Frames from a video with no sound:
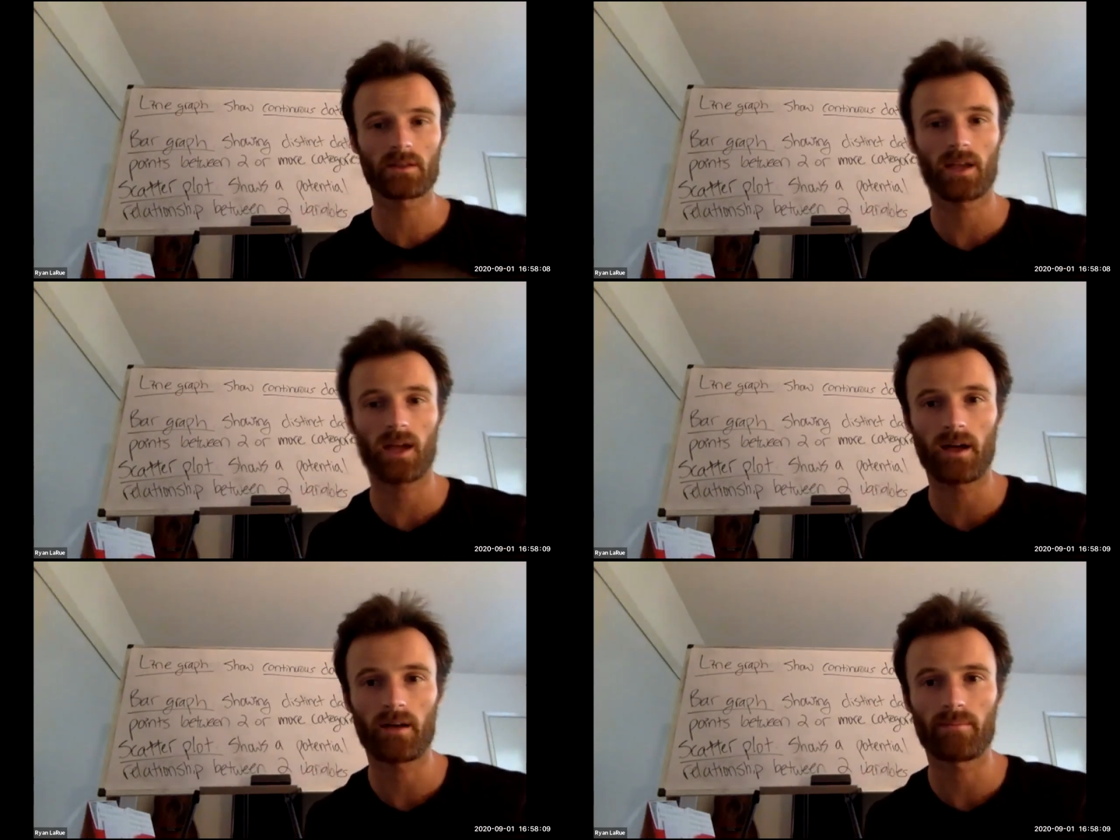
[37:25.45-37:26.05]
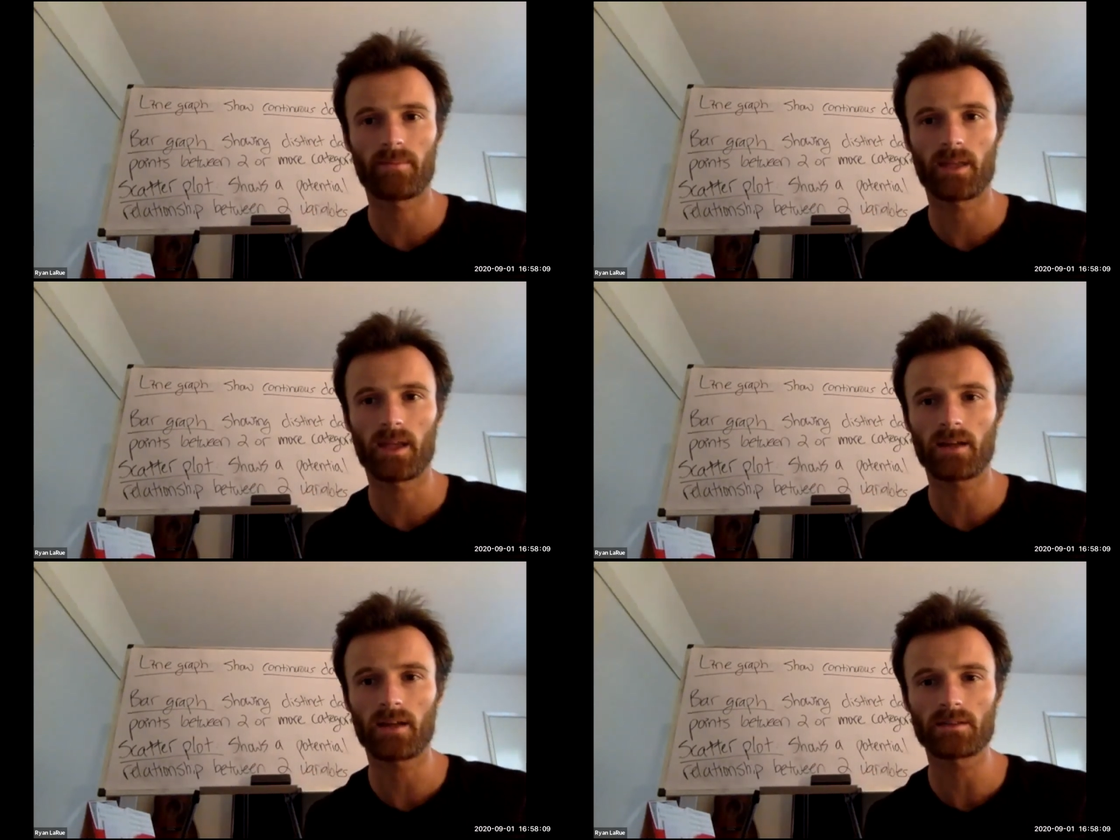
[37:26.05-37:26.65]
And
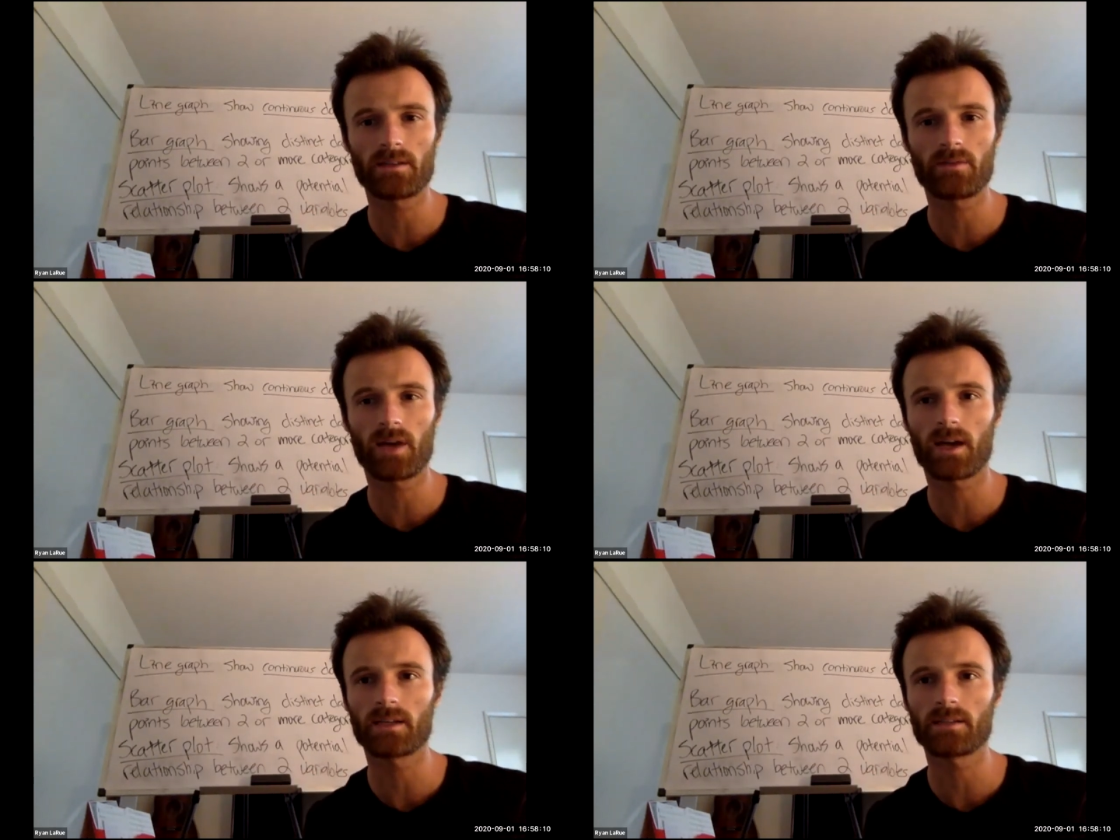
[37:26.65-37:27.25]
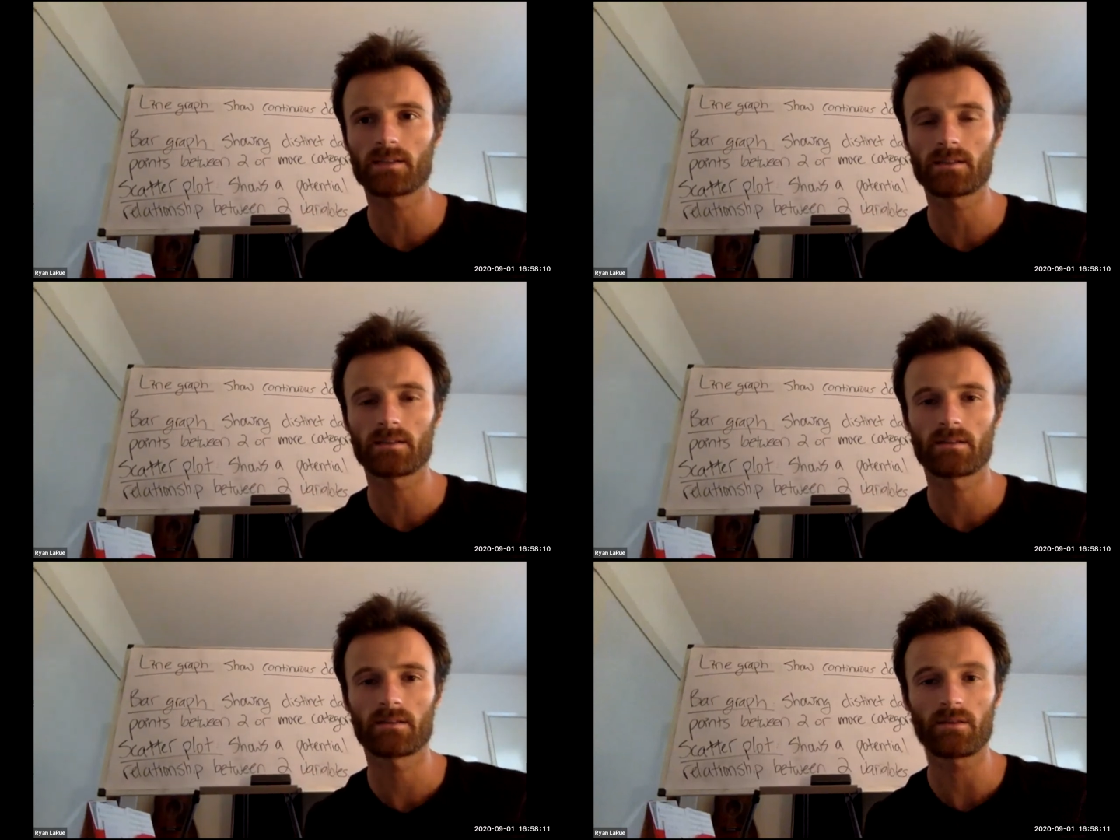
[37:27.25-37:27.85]
I'll see you guys
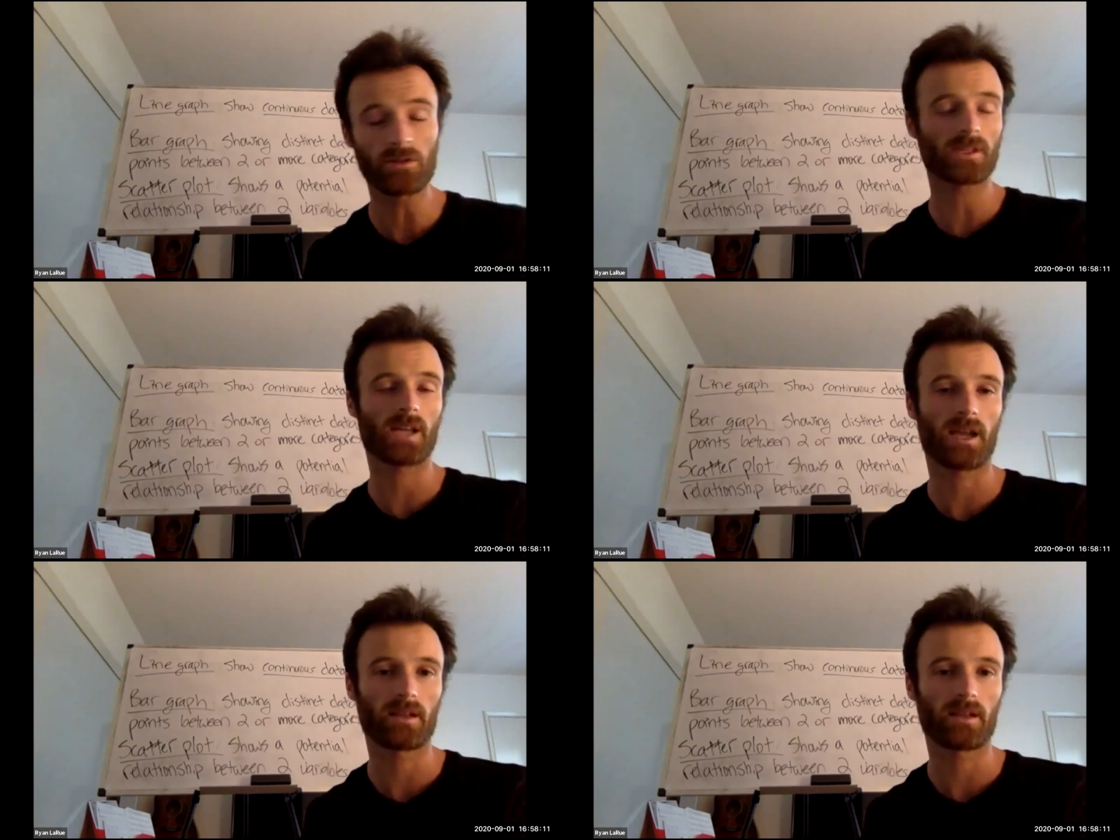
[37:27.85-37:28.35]
Thursday.